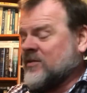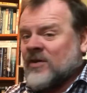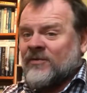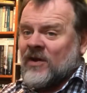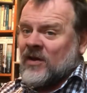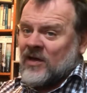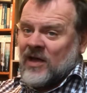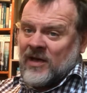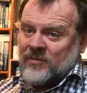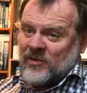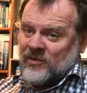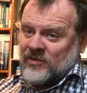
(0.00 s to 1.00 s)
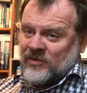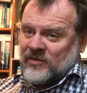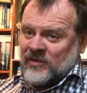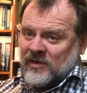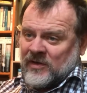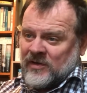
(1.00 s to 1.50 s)
I found a lot of music
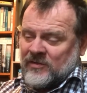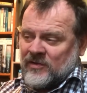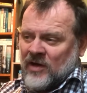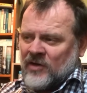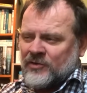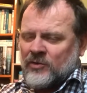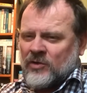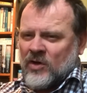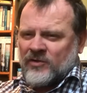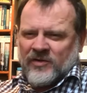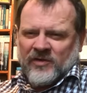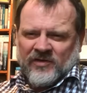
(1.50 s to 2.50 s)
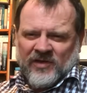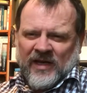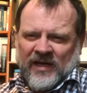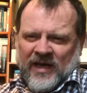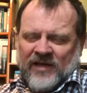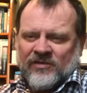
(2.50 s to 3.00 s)
CDs. I'll do those at the
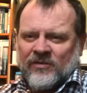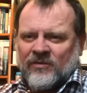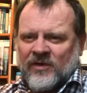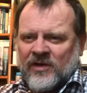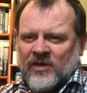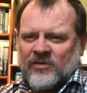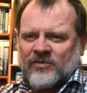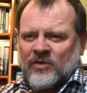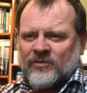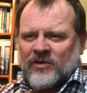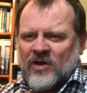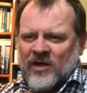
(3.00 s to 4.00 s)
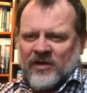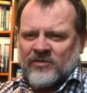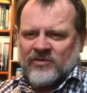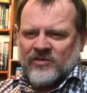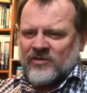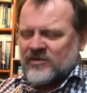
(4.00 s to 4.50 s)
second half of the video, so if you're not
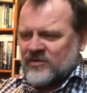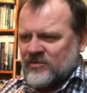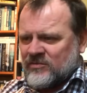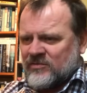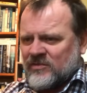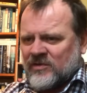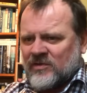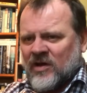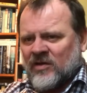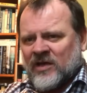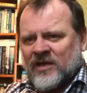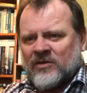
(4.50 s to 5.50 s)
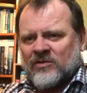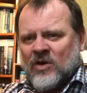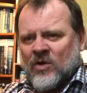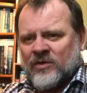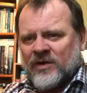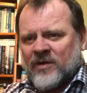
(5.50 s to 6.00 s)
interested, I'll let you
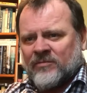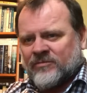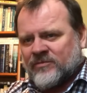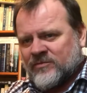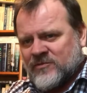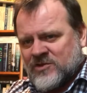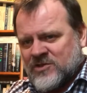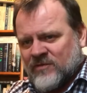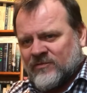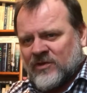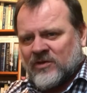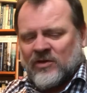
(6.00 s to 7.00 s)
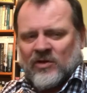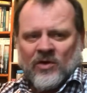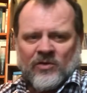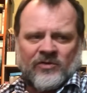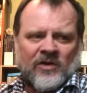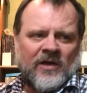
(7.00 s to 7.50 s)
know that I'm shifting to those.